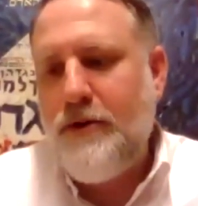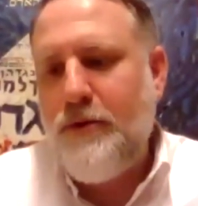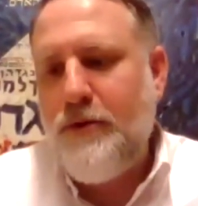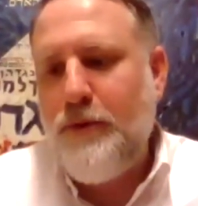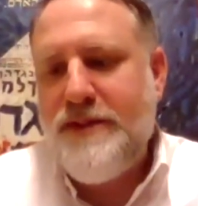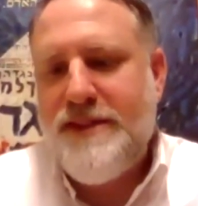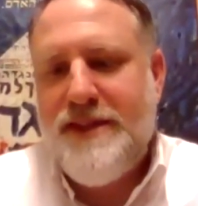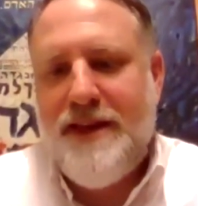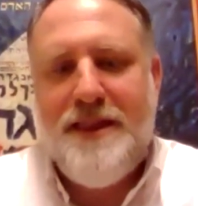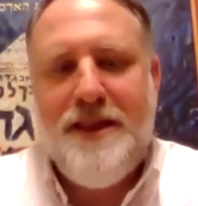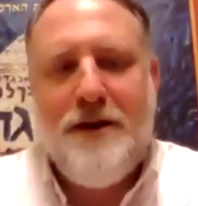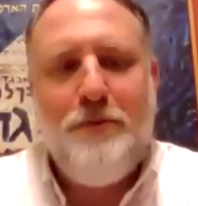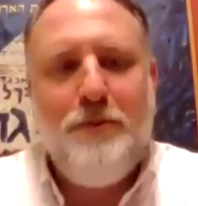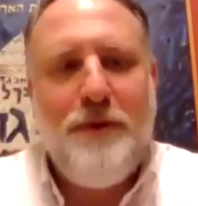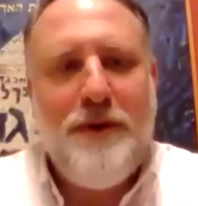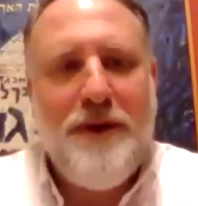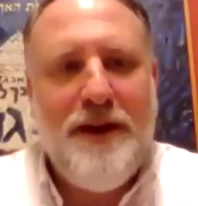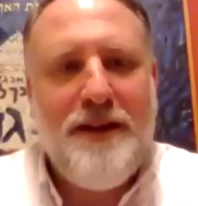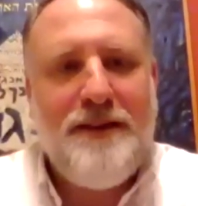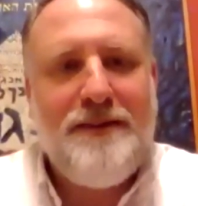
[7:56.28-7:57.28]
We say that
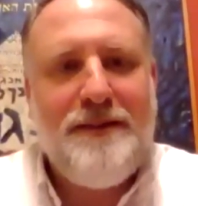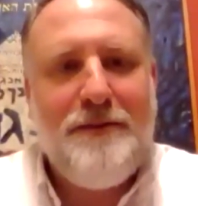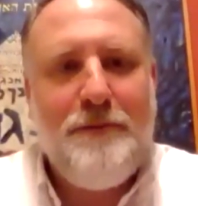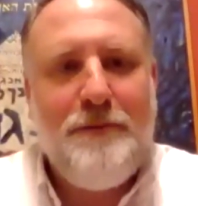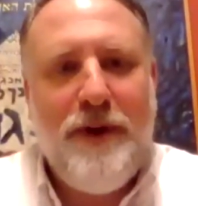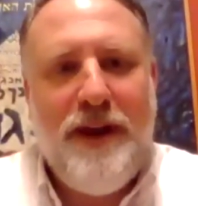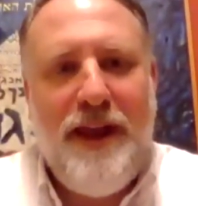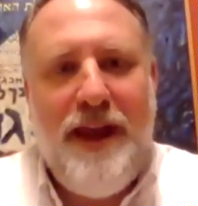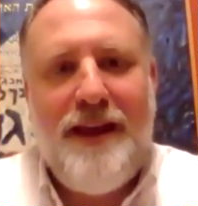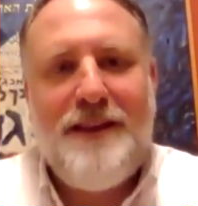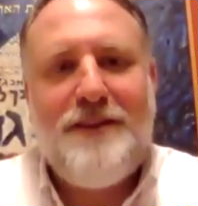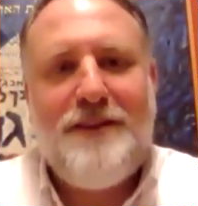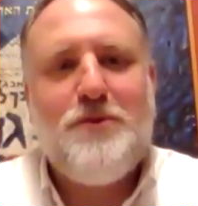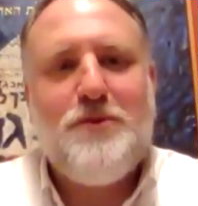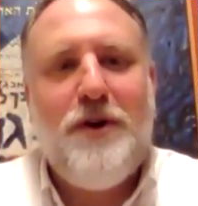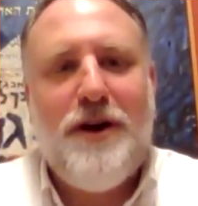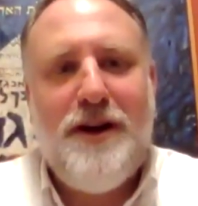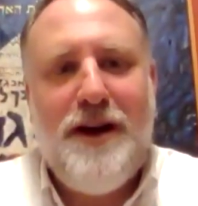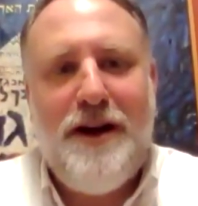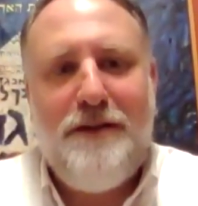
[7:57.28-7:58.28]
we can't
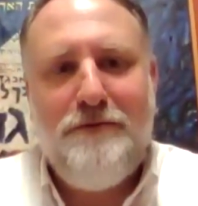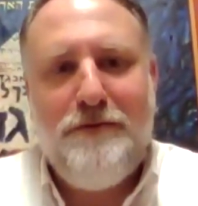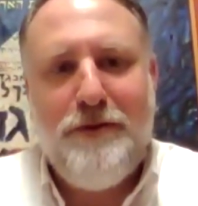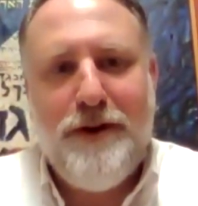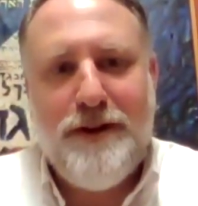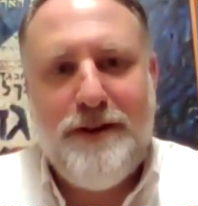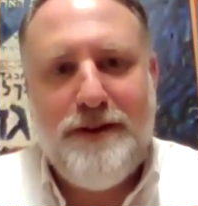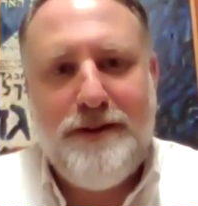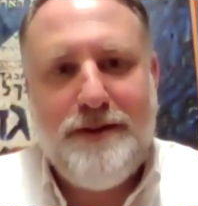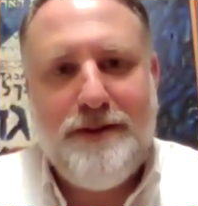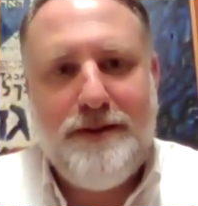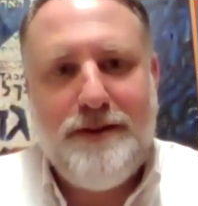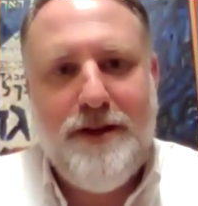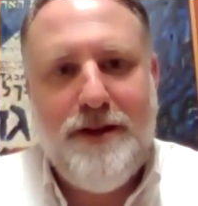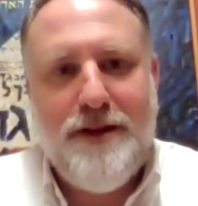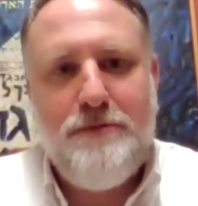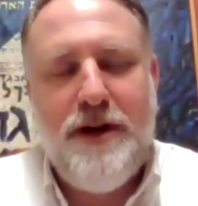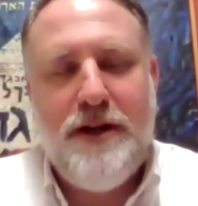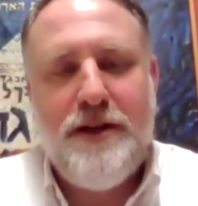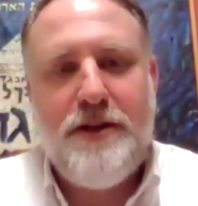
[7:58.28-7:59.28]
draw comfort
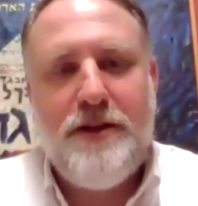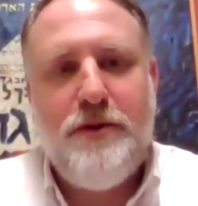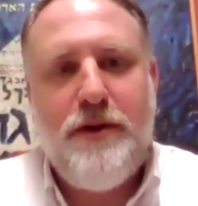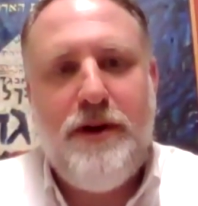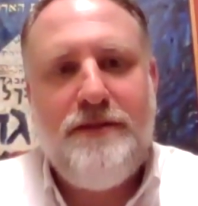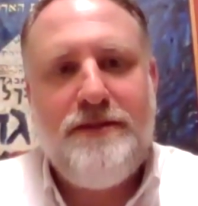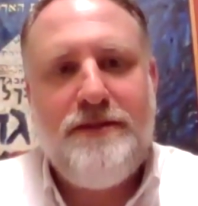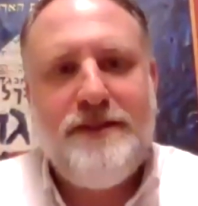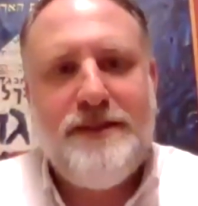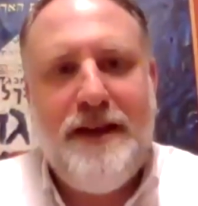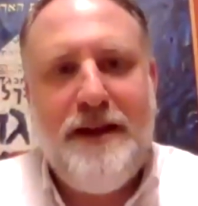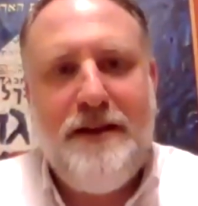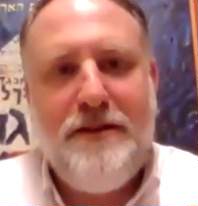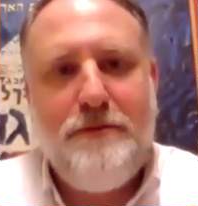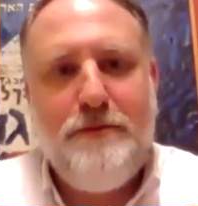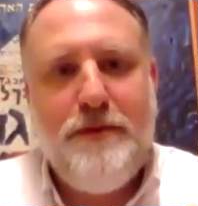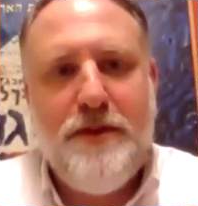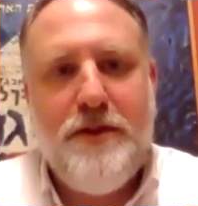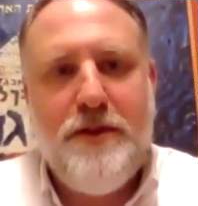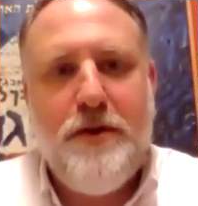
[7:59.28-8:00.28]
about Yoav's death,
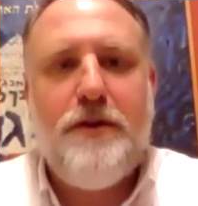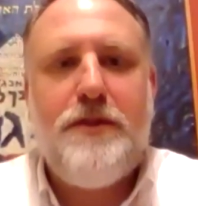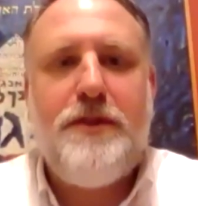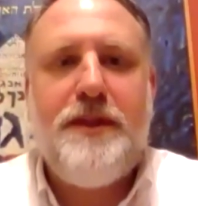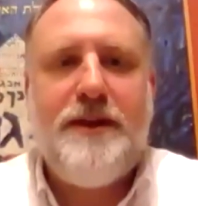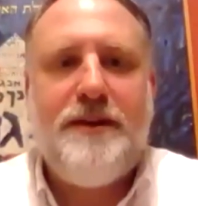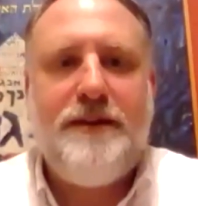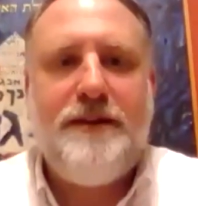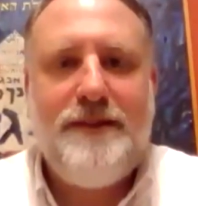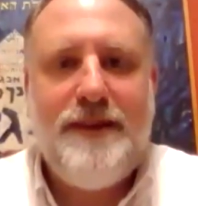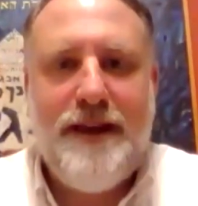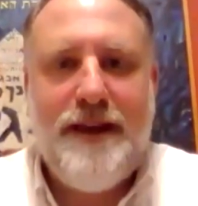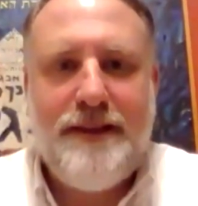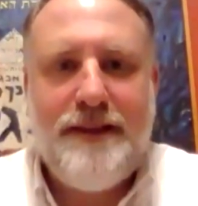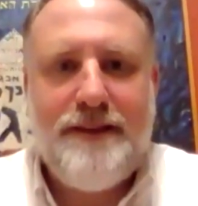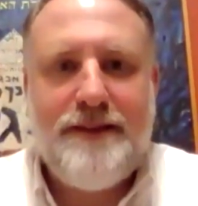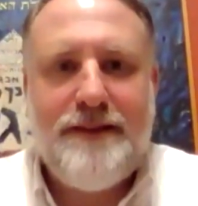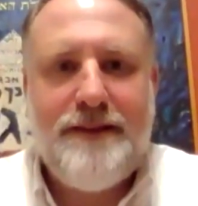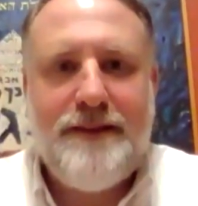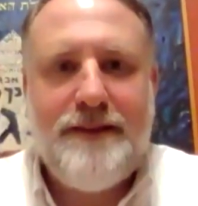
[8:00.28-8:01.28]
but there are things that